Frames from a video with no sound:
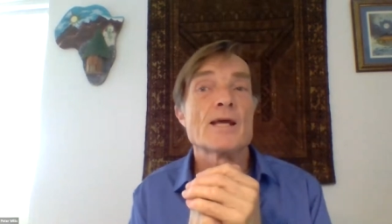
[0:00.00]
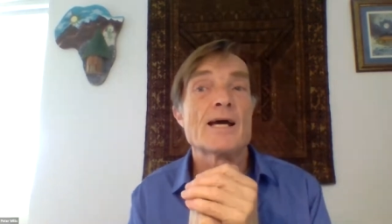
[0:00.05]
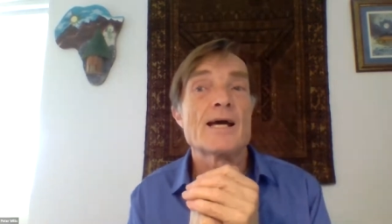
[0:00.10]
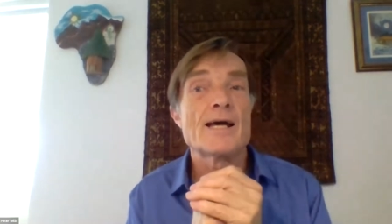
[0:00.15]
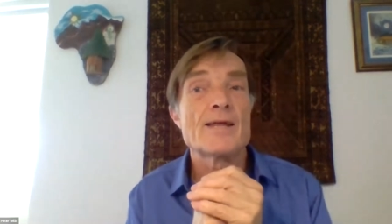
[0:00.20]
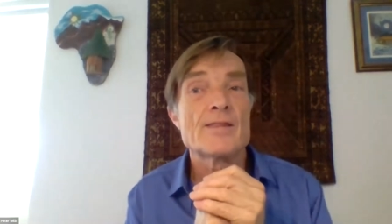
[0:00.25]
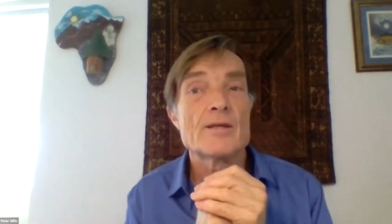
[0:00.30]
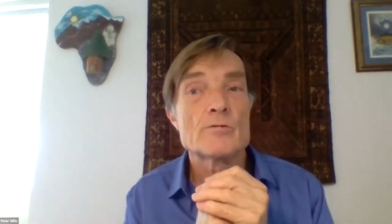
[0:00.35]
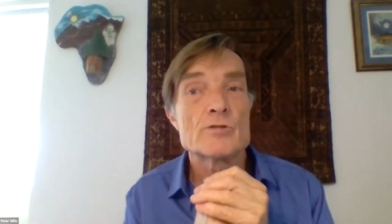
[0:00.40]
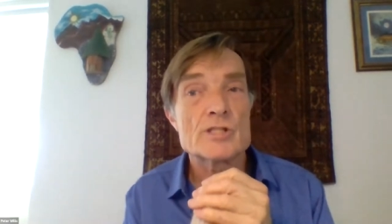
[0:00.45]

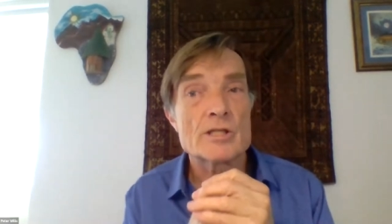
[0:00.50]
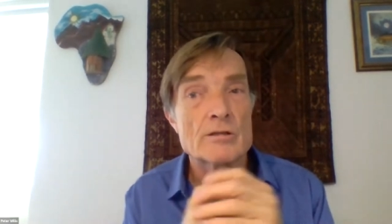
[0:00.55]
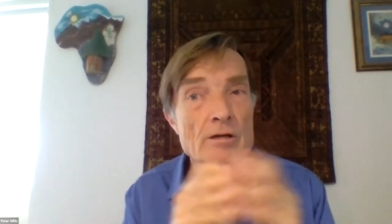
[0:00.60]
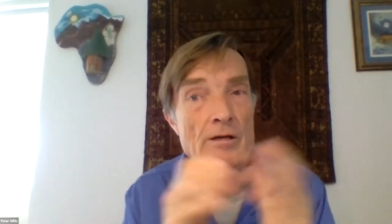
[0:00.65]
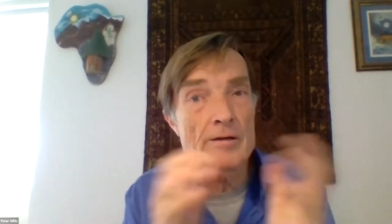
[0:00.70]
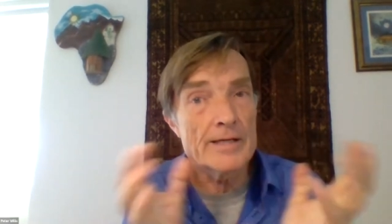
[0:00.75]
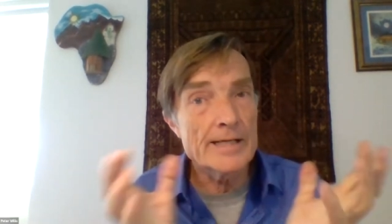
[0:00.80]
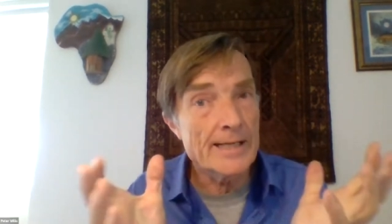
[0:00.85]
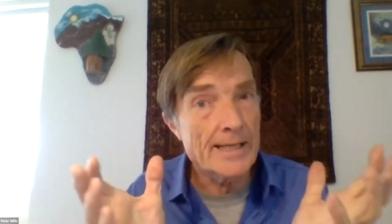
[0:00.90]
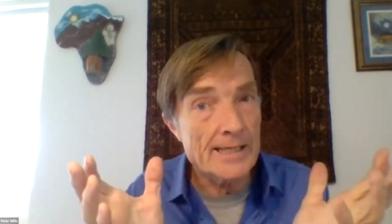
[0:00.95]
And there was a
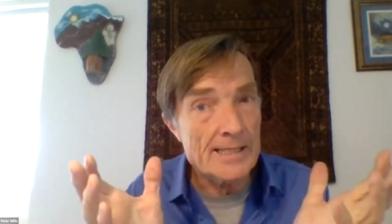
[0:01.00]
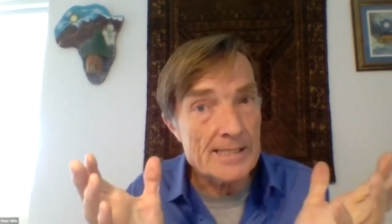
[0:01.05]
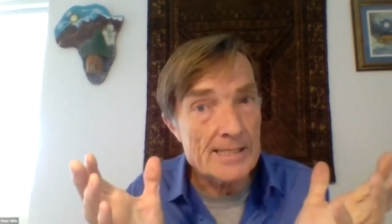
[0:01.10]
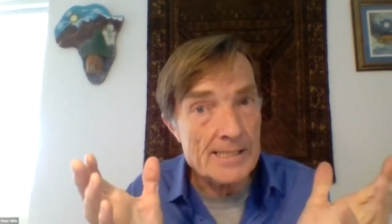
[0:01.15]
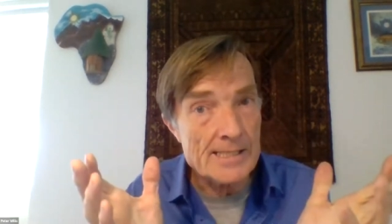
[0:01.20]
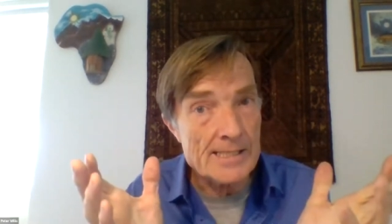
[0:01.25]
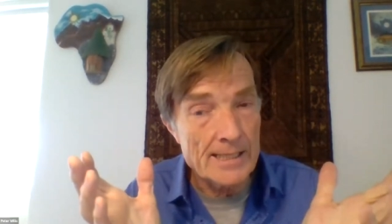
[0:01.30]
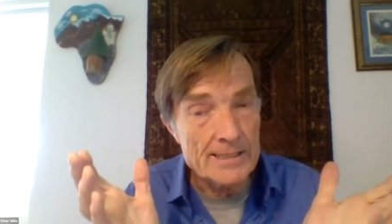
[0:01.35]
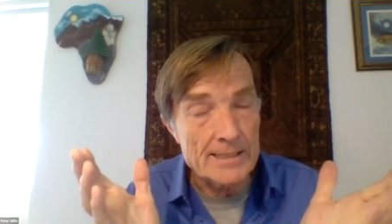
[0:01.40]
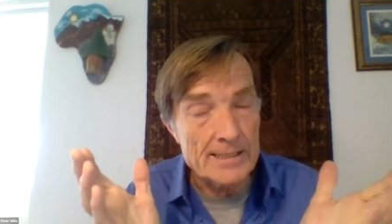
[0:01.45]
growing
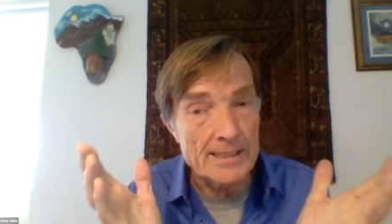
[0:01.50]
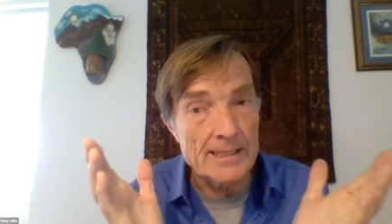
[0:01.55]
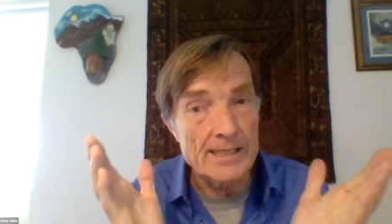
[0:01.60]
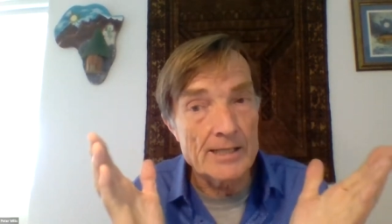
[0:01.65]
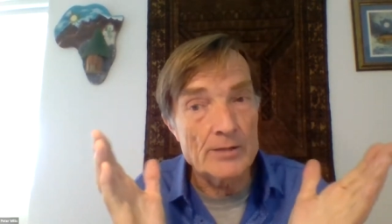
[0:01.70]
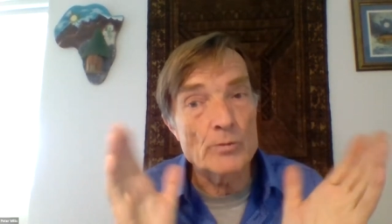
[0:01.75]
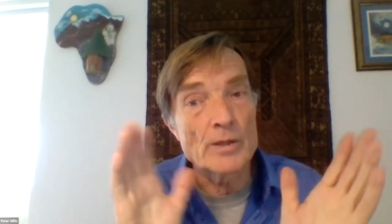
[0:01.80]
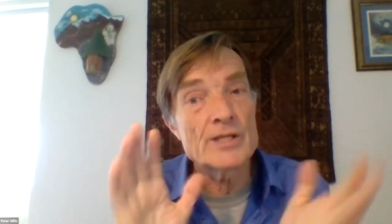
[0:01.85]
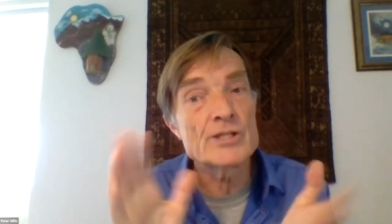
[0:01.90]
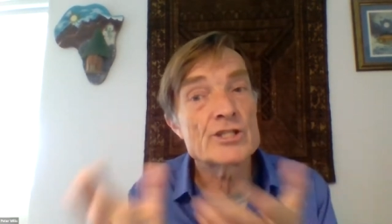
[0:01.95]
anxiety.
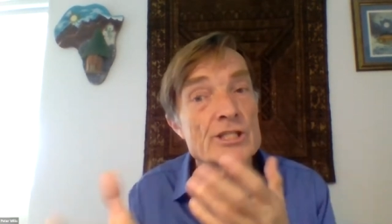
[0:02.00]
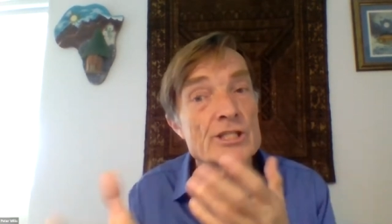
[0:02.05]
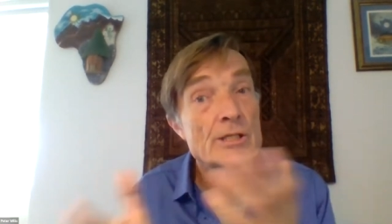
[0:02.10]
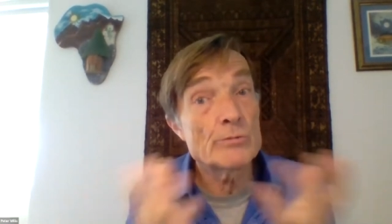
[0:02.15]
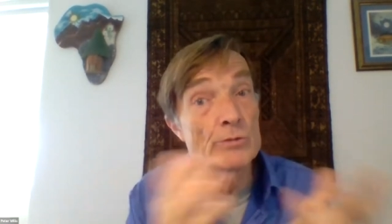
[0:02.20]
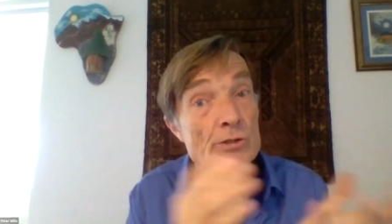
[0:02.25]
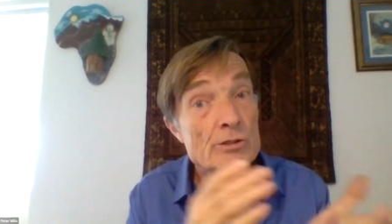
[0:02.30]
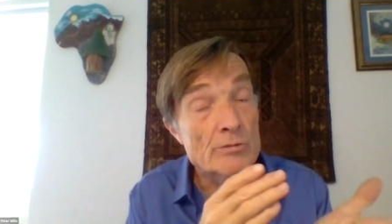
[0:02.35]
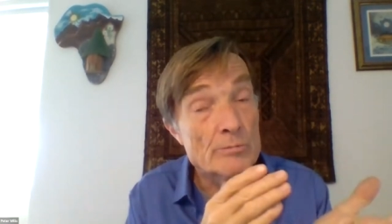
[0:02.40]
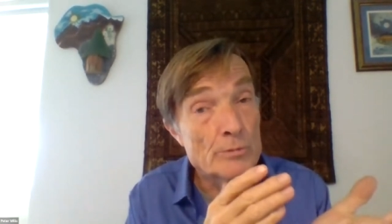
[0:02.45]
And when she
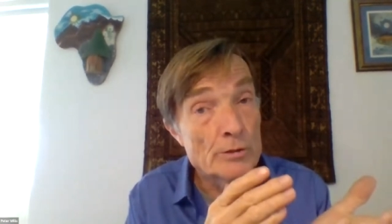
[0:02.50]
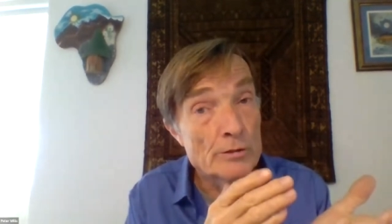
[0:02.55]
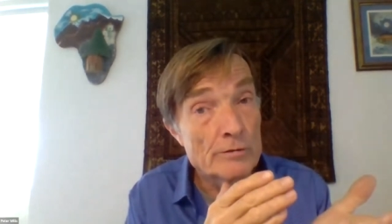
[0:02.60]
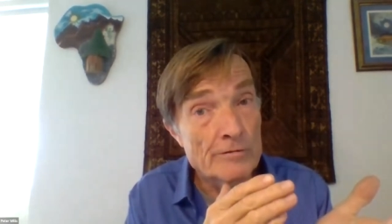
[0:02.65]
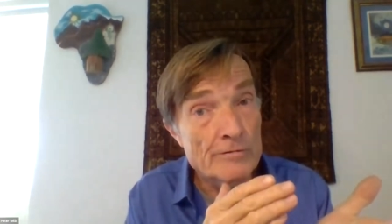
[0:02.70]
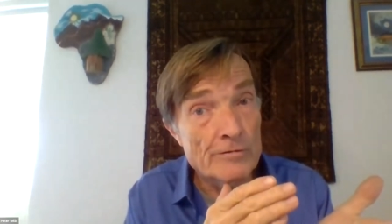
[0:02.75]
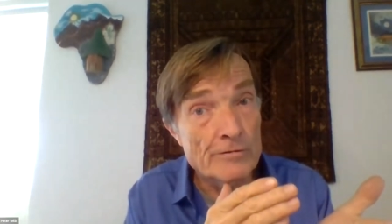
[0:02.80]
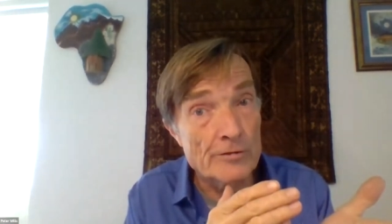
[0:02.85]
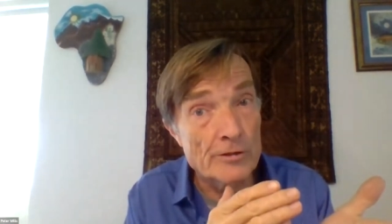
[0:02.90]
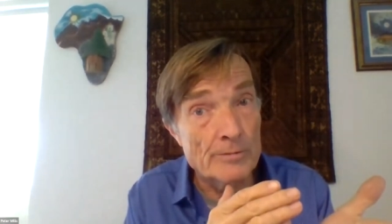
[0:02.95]
was
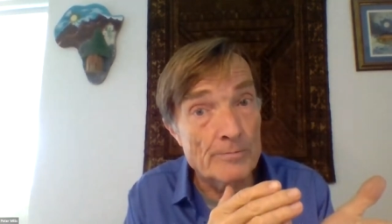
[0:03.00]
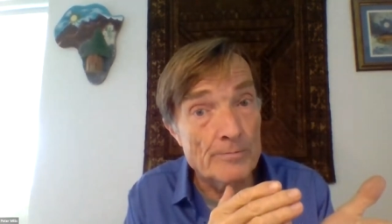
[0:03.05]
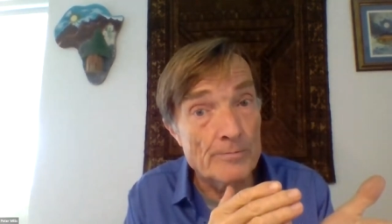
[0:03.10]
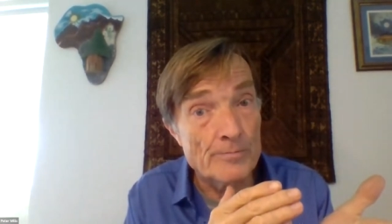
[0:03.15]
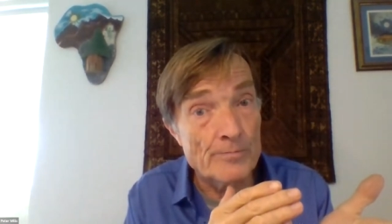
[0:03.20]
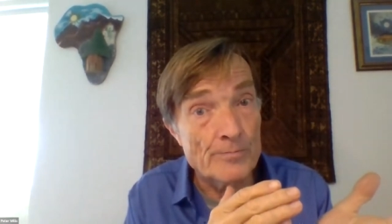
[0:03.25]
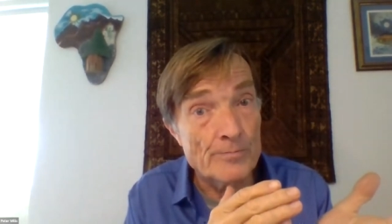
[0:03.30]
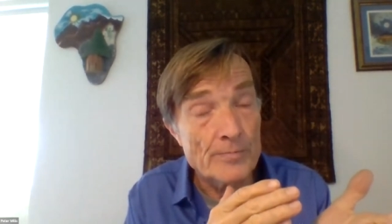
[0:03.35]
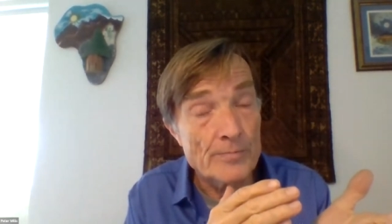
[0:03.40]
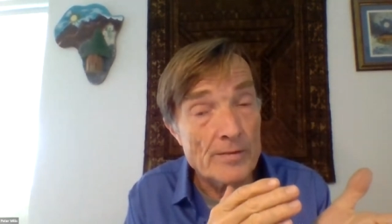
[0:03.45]
removed
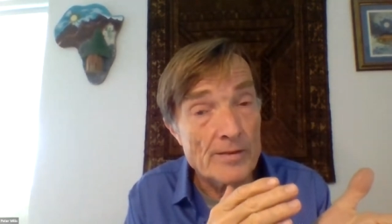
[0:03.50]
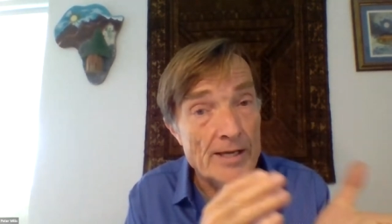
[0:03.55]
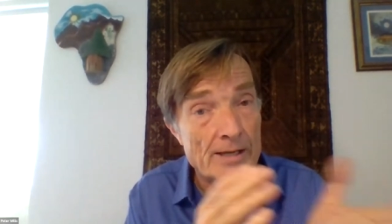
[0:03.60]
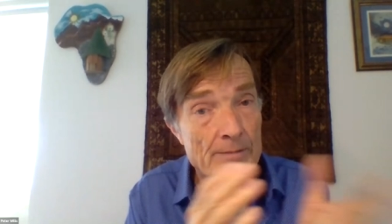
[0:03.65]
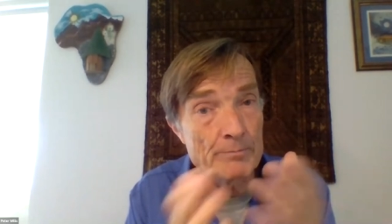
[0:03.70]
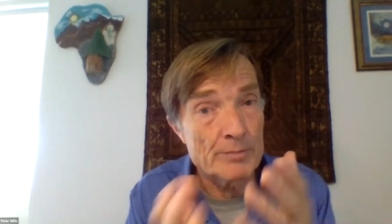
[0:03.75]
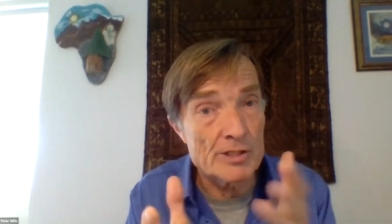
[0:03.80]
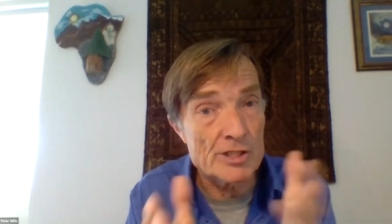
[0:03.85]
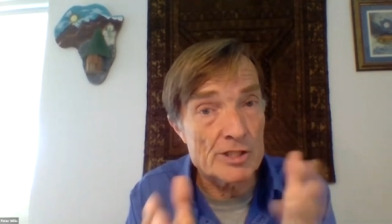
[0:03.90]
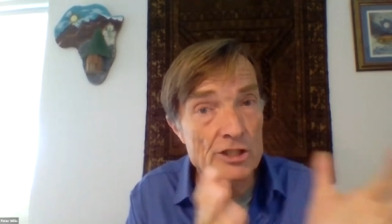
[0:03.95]
from
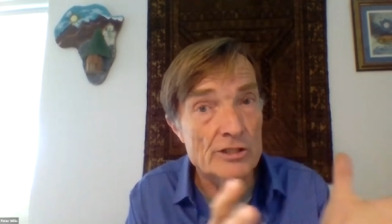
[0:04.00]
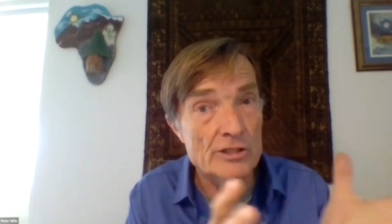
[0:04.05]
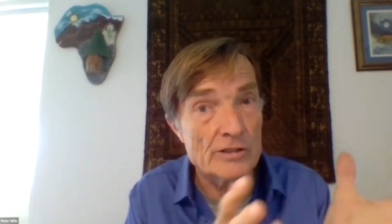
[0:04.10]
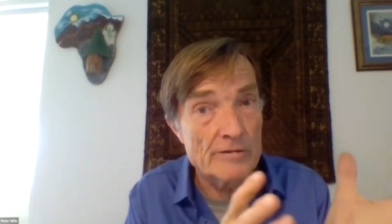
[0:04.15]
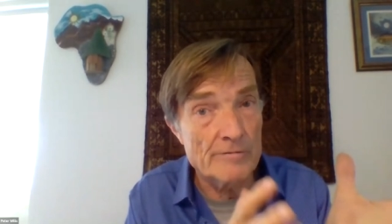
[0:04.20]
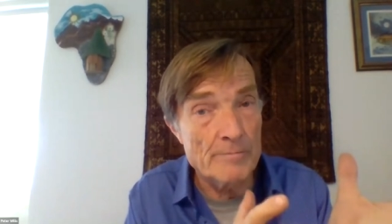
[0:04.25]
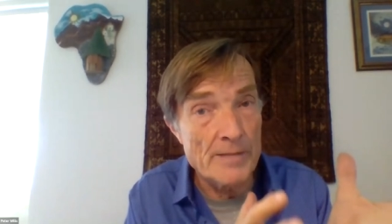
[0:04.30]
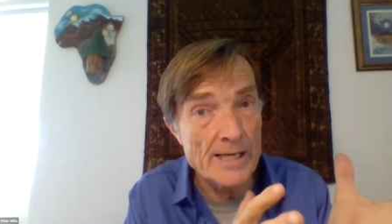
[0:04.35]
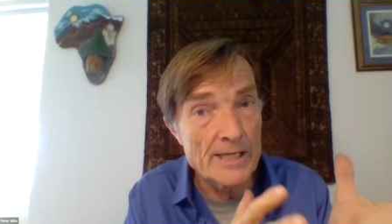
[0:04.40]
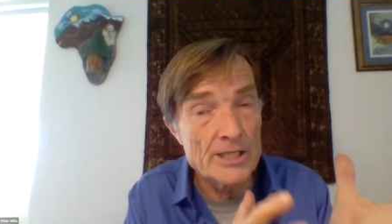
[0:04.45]
that position
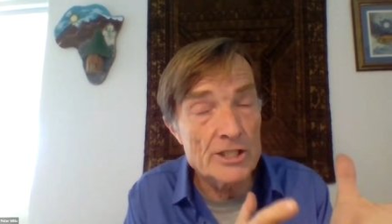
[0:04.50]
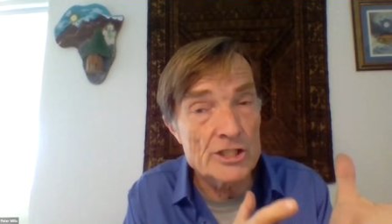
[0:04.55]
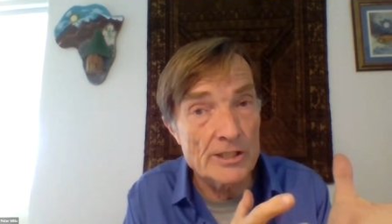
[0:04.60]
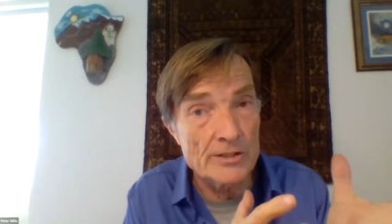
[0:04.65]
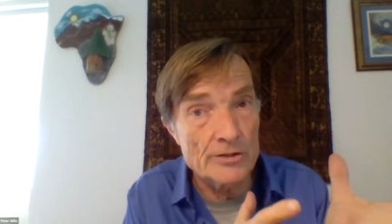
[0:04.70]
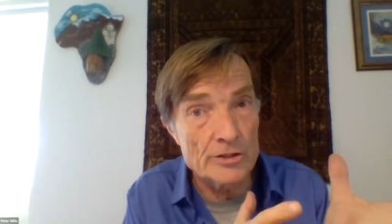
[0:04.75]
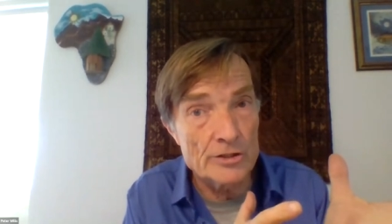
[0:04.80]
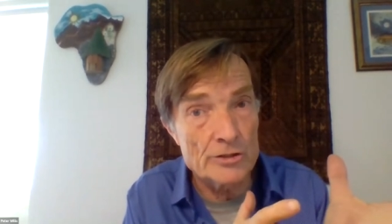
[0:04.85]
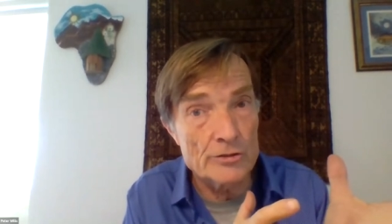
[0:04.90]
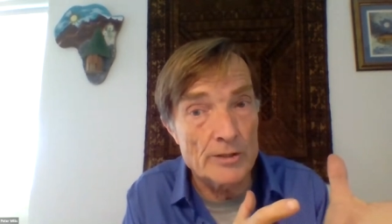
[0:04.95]
of
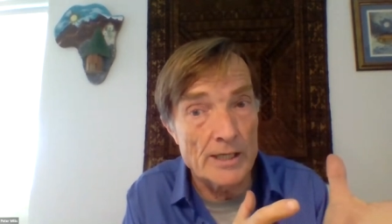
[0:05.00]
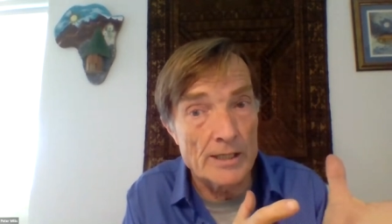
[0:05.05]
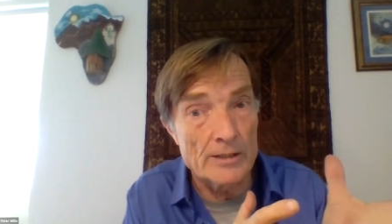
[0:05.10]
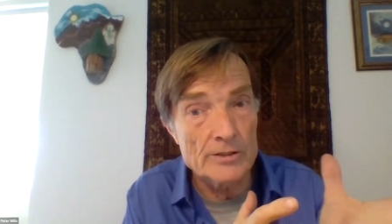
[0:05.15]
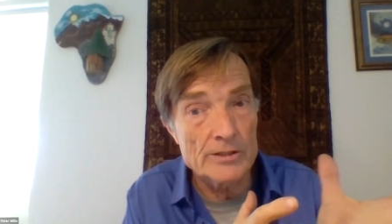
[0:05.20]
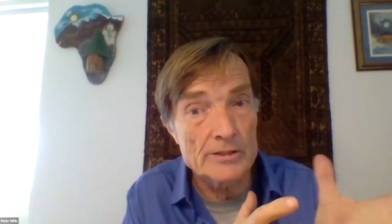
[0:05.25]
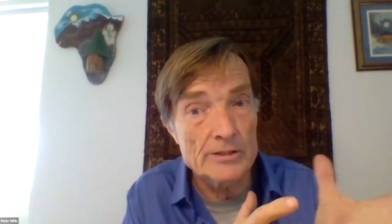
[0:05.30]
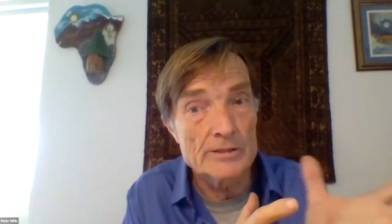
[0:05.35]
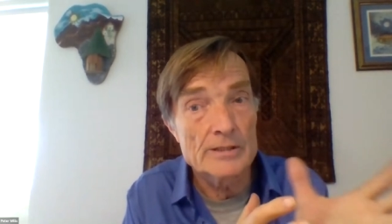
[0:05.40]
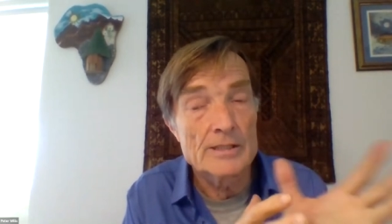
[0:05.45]
managing the
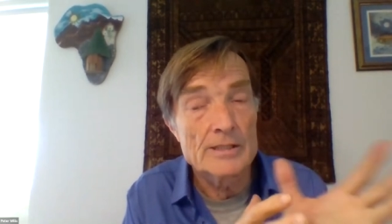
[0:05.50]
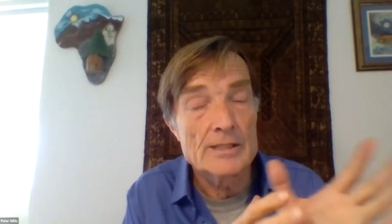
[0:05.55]
drought,